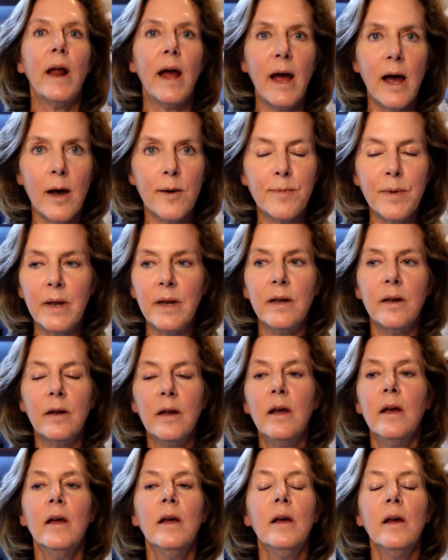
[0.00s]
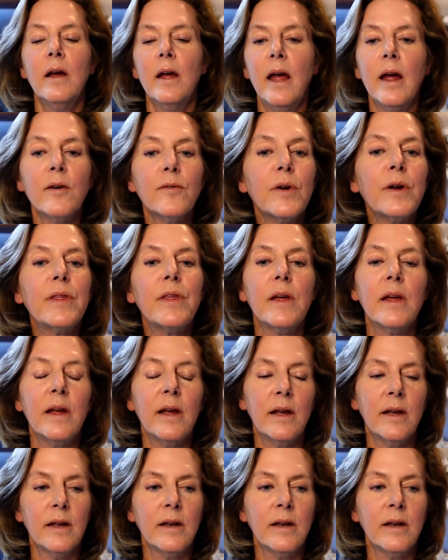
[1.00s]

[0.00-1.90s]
happened and everything.